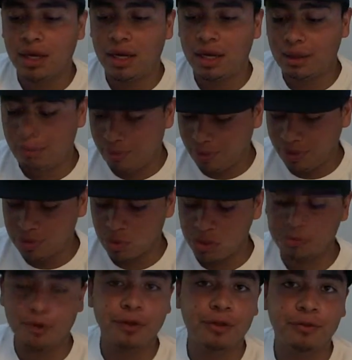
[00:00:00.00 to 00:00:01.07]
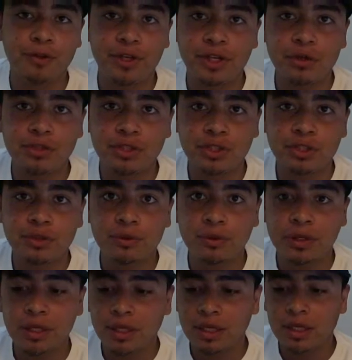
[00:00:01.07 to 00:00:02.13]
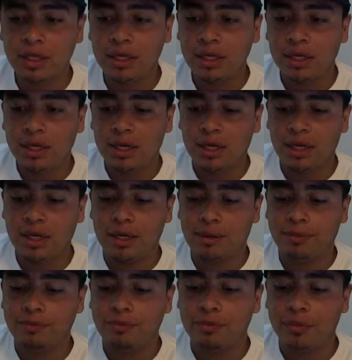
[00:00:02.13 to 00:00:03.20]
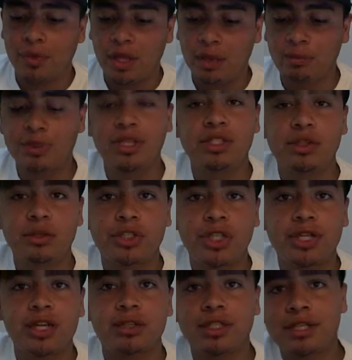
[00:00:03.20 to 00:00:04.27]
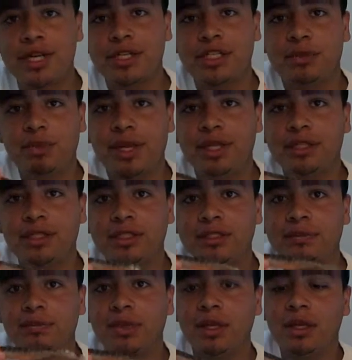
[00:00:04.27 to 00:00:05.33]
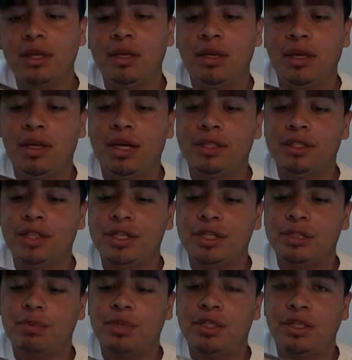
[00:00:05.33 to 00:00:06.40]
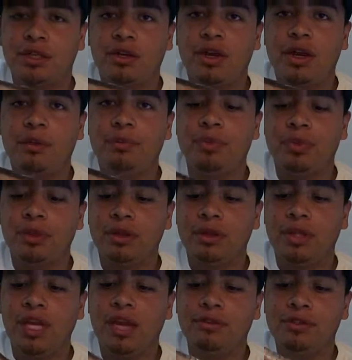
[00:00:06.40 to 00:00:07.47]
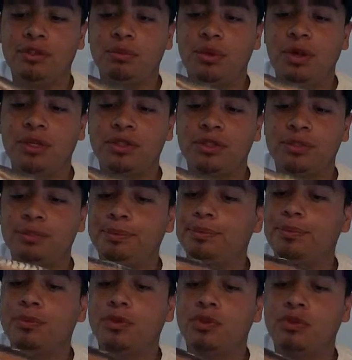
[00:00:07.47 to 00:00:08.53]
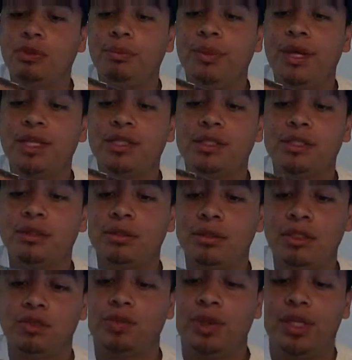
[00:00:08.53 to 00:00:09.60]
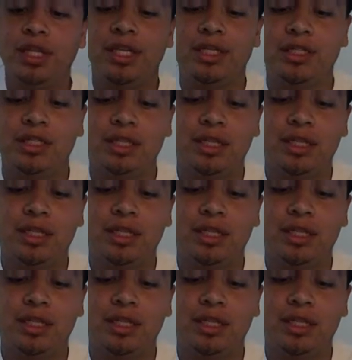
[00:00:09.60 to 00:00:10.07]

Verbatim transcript: Uh, please watch my other videos too, um, and please go check out Tenacious Baits, uh, tenaciousbaits.com. They have some awesome swim baits. His weedless.